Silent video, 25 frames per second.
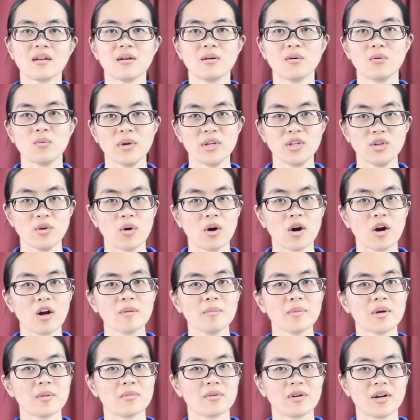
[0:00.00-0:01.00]
When you are
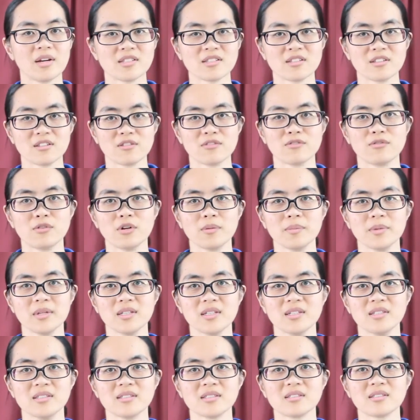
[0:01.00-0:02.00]
memorizing the
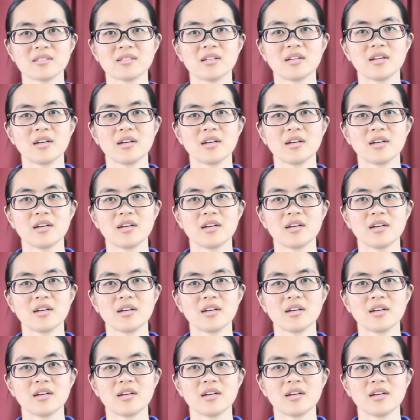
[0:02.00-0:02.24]
formulas,